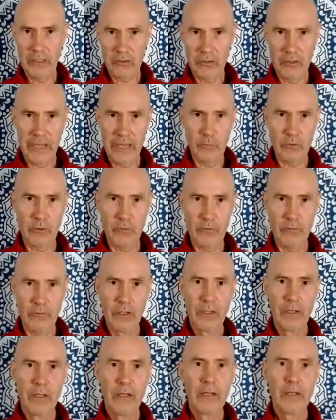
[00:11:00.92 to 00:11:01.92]
the names
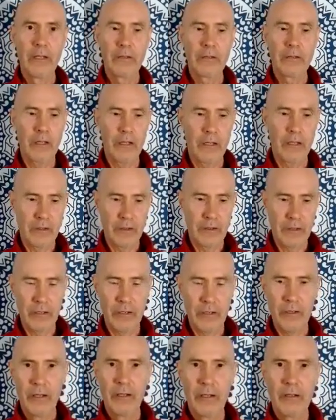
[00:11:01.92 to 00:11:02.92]
of the,
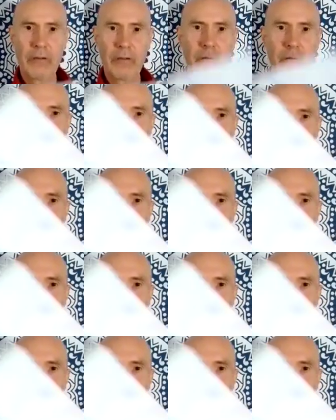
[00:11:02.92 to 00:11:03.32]
the, the